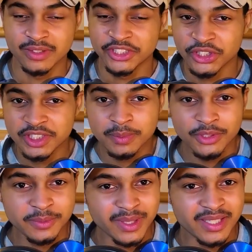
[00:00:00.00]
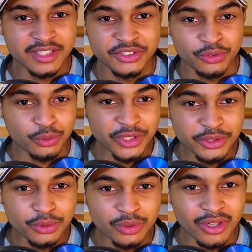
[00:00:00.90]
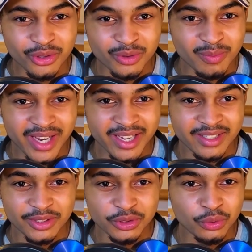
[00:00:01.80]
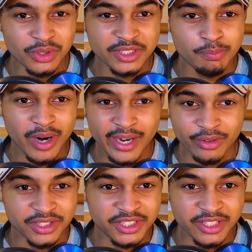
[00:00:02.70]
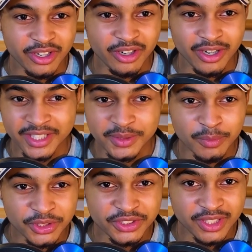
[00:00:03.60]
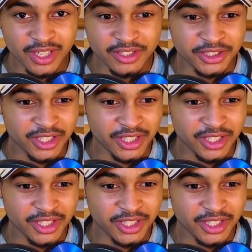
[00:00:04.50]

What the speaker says: Sully's supposed to be like this grizzled old man who's always biting on a cigar, has a mustache.